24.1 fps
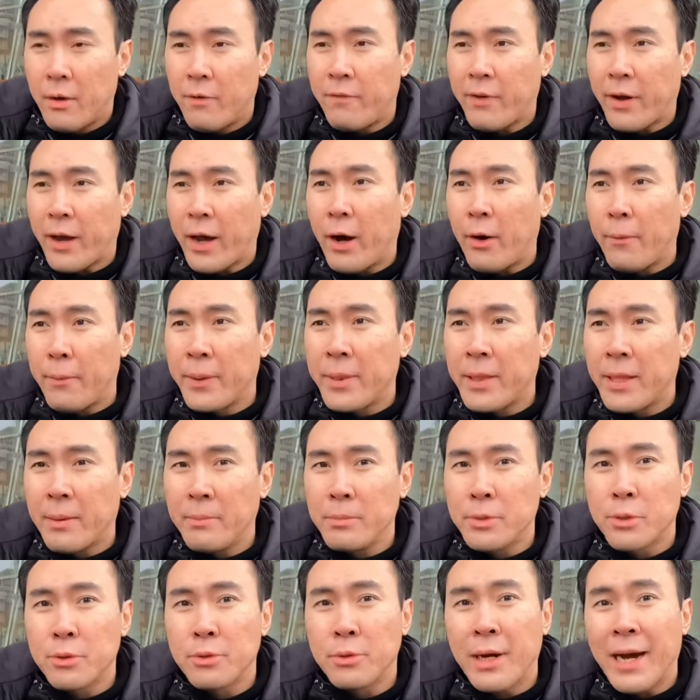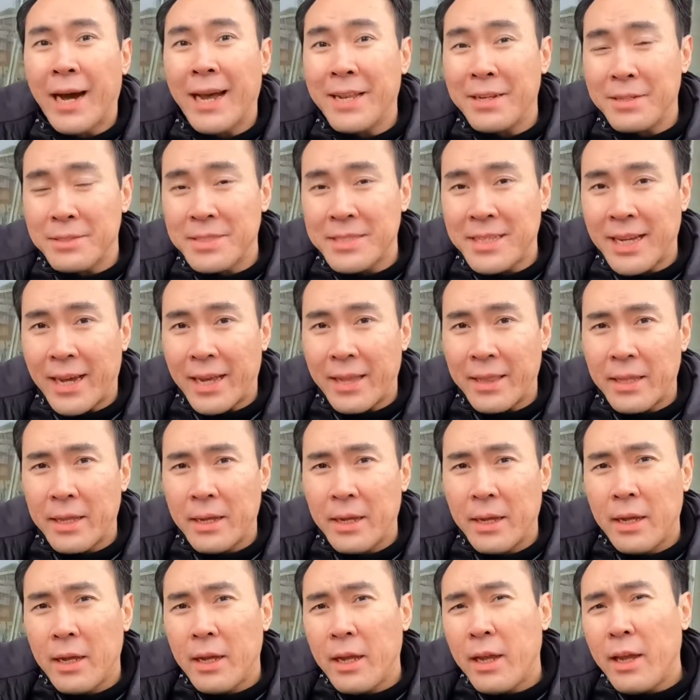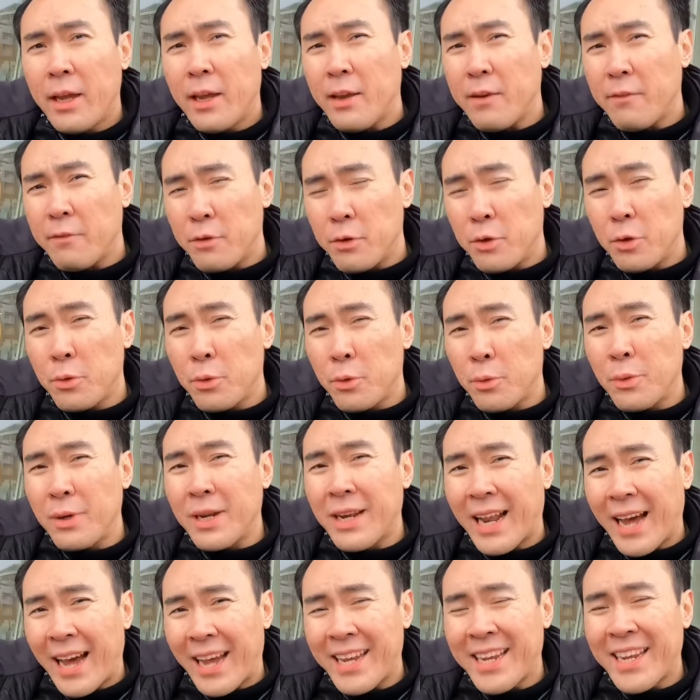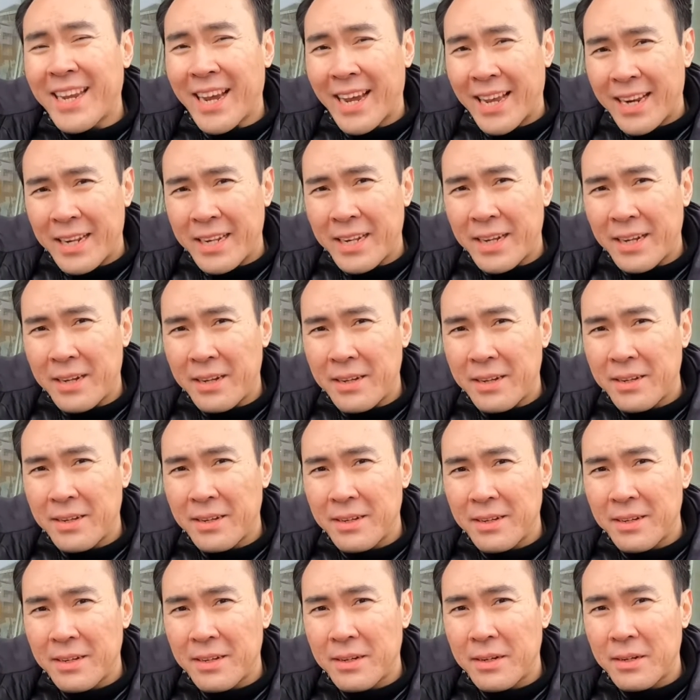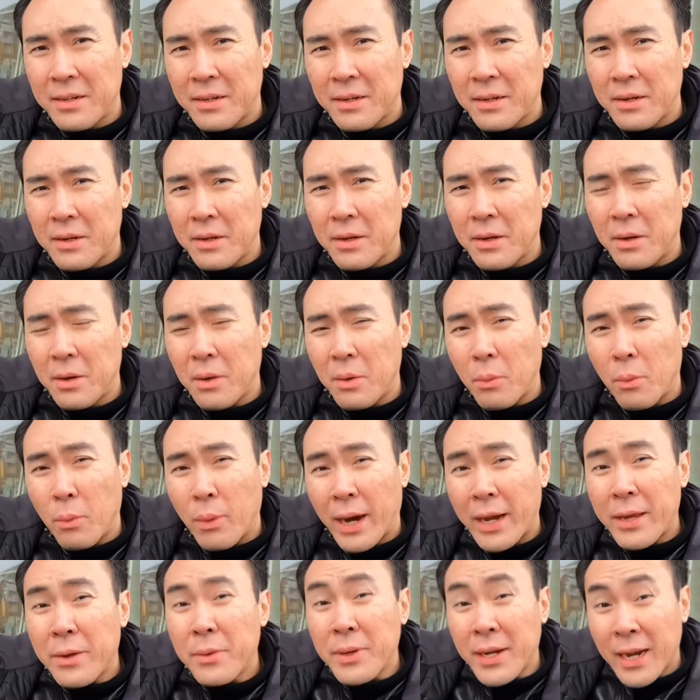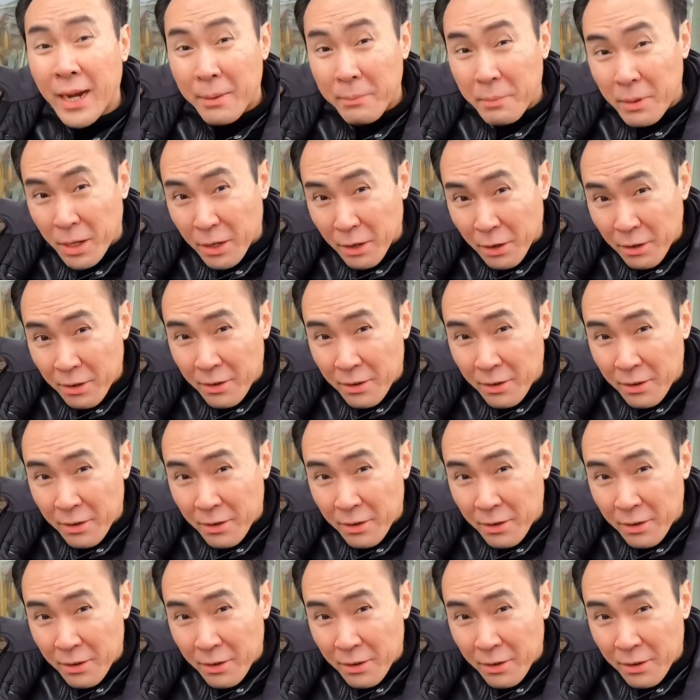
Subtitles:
For helping them to understand if you don't like Canada, why you come here?